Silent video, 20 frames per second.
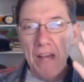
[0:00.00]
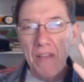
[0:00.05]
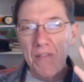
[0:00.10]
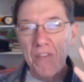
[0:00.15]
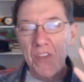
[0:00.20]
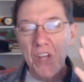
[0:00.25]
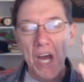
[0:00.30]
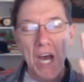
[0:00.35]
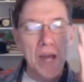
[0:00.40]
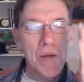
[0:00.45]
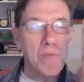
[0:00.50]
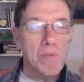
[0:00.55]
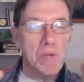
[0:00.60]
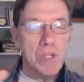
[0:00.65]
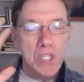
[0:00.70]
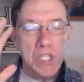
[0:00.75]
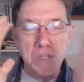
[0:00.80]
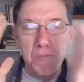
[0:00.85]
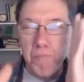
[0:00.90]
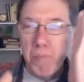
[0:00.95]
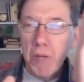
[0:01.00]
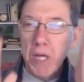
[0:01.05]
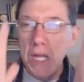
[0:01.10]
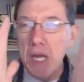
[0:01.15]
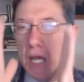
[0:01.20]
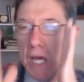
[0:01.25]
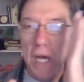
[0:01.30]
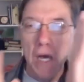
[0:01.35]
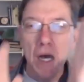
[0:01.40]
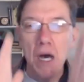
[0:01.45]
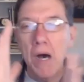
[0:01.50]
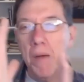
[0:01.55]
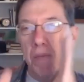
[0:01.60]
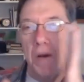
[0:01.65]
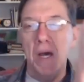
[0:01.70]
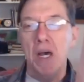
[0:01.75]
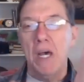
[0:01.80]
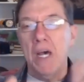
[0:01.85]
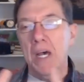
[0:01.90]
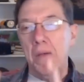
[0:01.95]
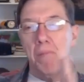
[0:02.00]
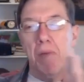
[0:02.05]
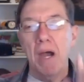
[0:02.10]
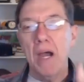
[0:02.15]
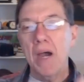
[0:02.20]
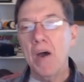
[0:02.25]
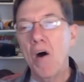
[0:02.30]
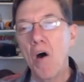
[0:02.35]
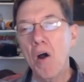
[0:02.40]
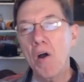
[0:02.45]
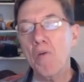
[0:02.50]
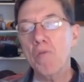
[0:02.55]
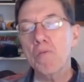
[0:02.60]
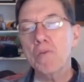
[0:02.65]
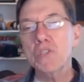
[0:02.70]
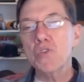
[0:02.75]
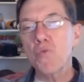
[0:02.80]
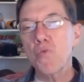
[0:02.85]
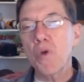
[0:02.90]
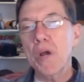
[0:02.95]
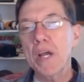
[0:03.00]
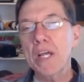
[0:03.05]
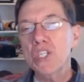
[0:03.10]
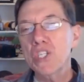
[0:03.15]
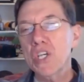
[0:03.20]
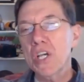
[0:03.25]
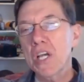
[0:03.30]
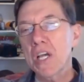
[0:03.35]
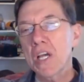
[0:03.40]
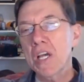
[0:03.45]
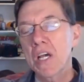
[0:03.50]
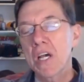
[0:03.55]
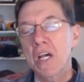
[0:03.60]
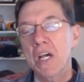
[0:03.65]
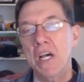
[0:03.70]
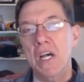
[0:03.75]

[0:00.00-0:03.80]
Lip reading: and time was speeding up. My heart was racing.